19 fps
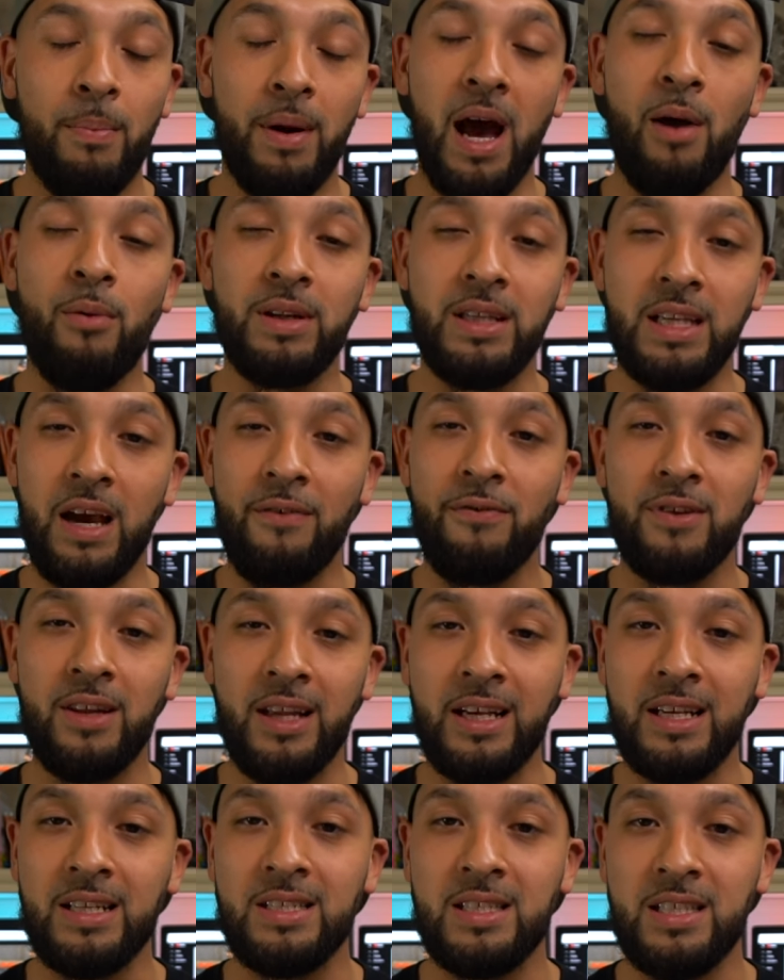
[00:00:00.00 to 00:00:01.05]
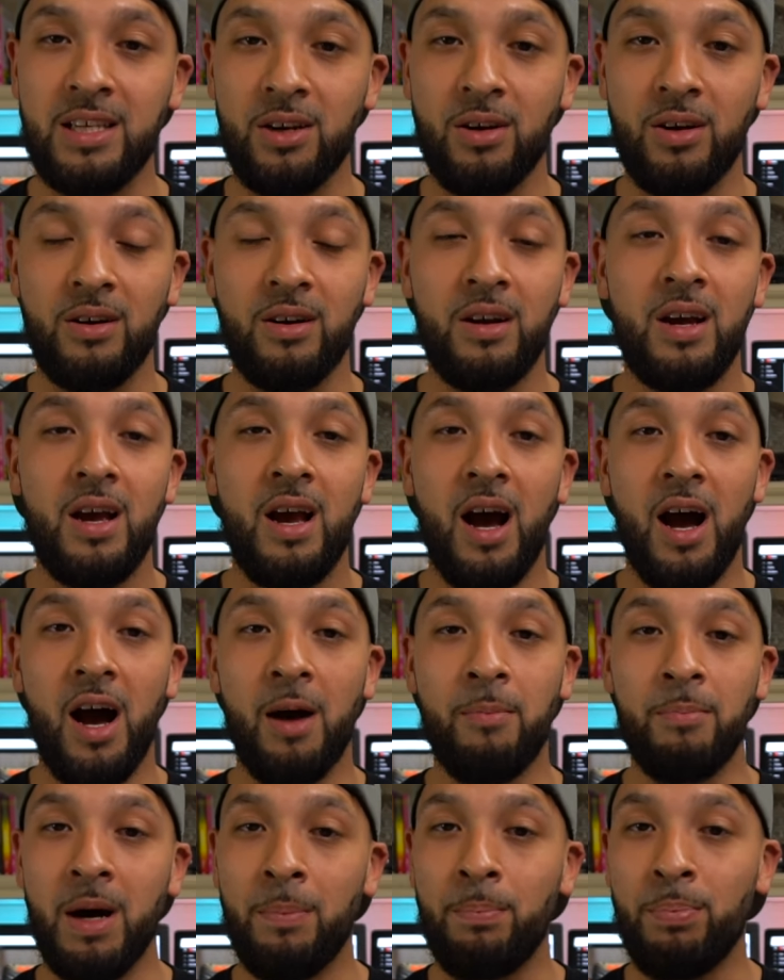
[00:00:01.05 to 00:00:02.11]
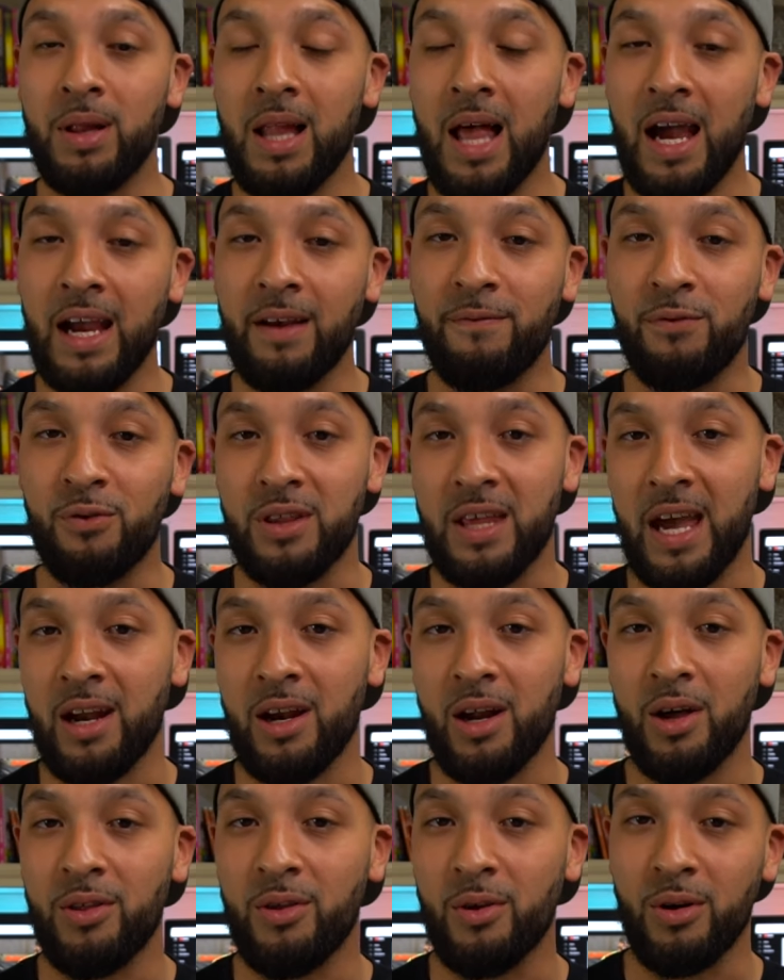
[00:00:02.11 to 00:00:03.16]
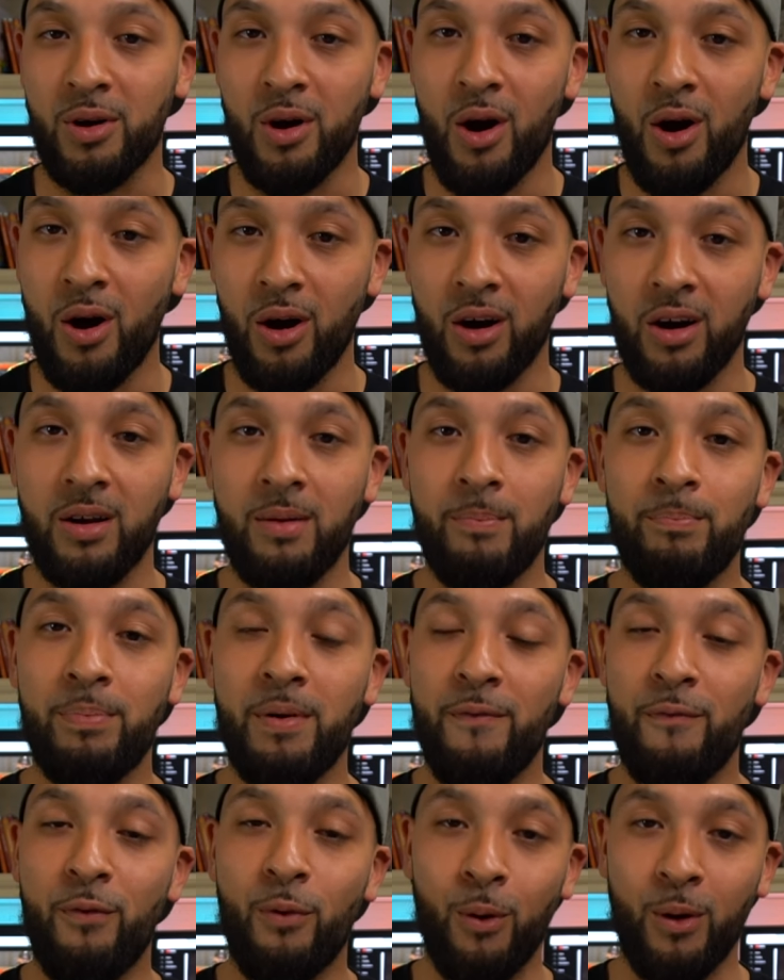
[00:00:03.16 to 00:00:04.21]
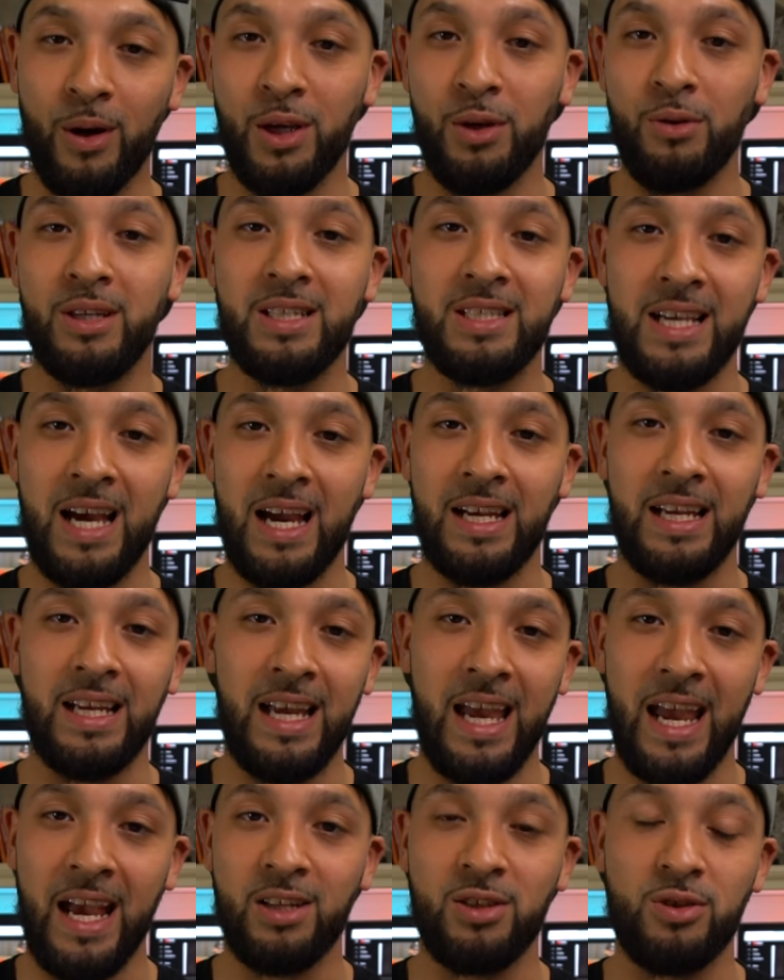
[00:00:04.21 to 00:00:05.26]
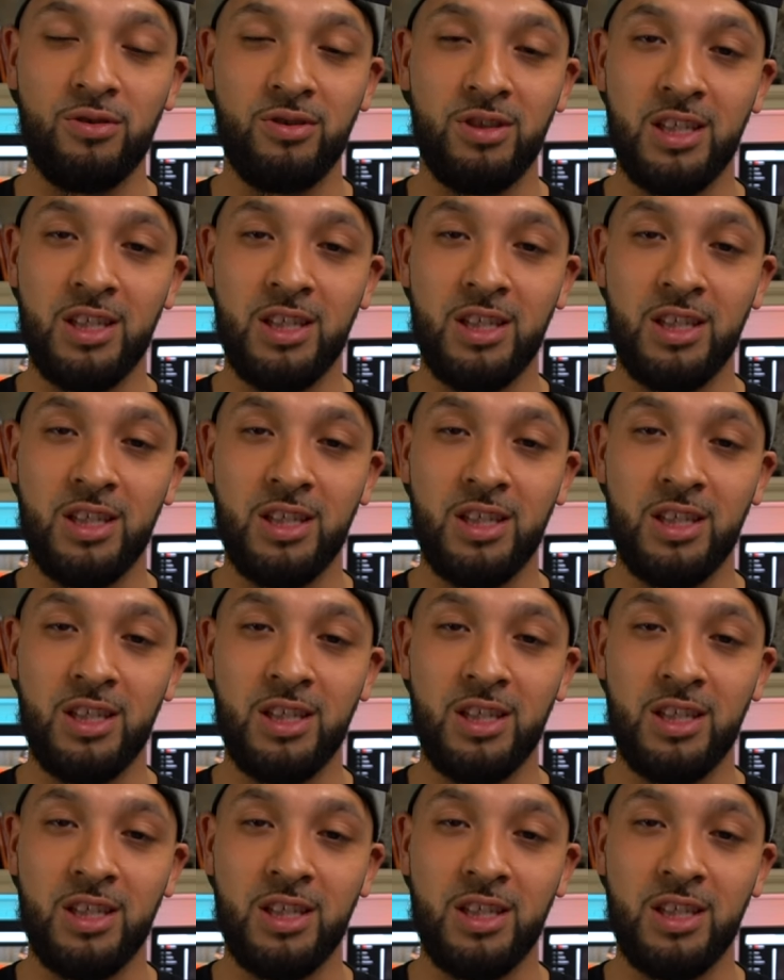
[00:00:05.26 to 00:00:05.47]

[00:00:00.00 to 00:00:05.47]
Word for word: But I would definitely consider um, applying for that other card before you decide to cancel.